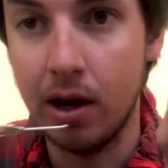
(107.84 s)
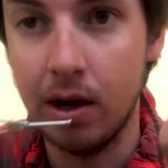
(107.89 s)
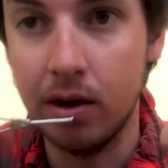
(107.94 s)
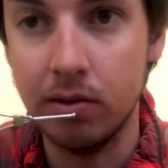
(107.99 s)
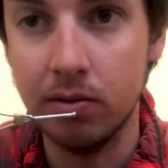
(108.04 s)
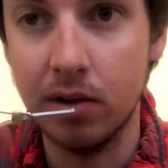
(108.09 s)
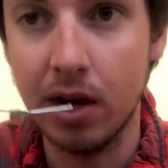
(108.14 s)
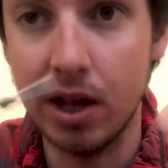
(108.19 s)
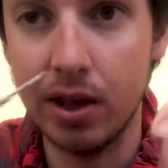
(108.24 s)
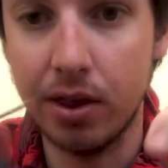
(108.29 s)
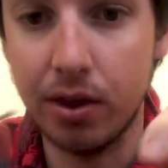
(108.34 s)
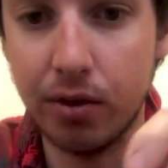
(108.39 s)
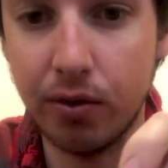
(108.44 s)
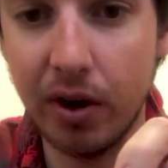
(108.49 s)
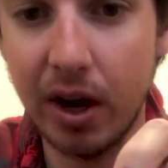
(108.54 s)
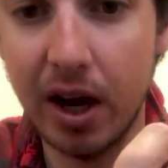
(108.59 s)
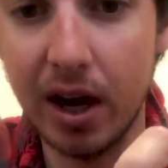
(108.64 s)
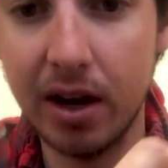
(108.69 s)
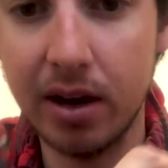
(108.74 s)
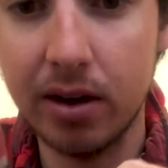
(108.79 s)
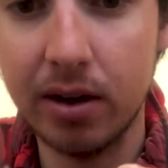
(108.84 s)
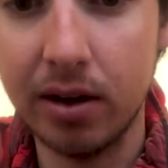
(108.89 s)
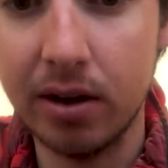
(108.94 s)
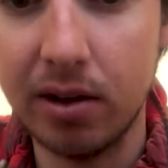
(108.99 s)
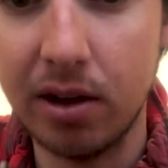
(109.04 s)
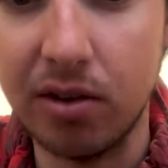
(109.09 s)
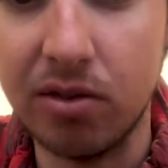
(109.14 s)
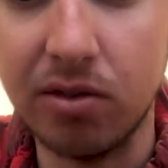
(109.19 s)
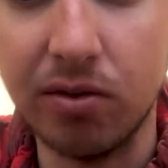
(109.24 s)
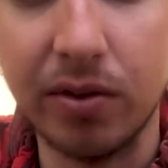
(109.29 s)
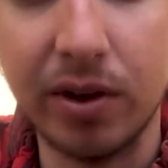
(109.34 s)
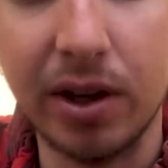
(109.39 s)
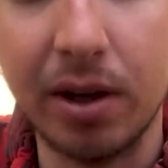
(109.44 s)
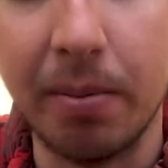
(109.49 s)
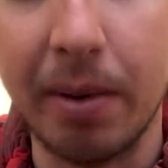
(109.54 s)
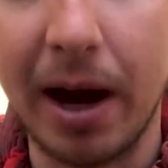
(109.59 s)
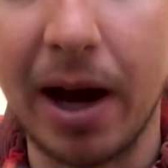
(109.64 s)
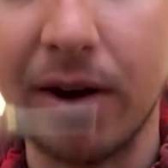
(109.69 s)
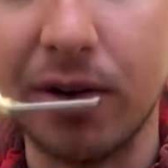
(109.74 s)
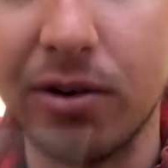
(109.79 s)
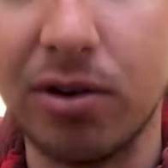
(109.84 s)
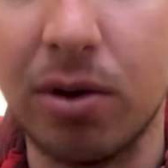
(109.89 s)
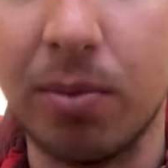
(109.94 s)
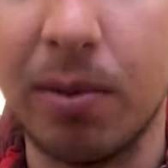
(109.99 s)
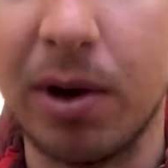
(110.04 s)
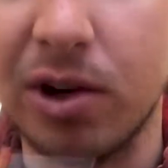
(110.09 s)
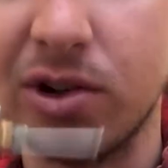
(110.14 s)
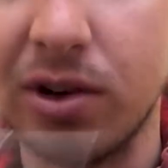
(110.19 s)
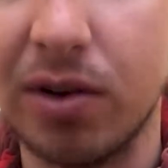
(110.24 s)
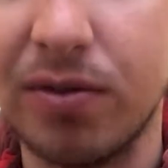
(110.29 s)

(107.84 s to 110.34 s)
red thread. It doesn't really matter too much.